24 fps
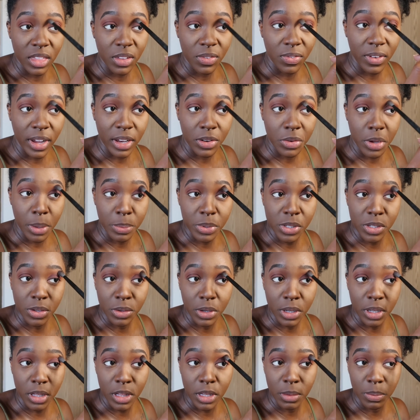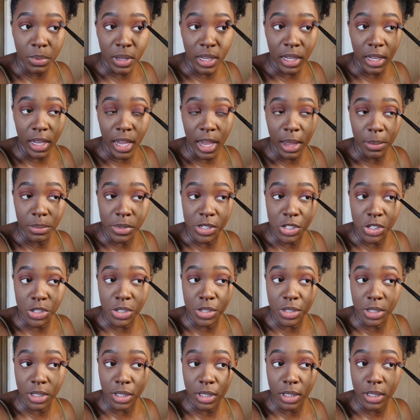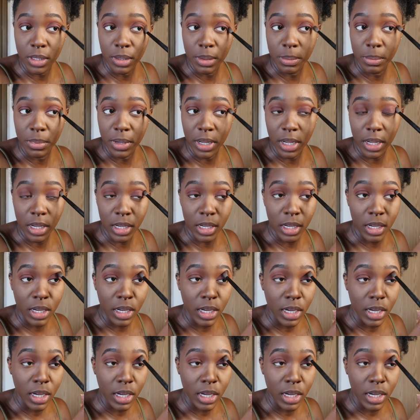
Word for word: the final episode of clickbait had me shook, but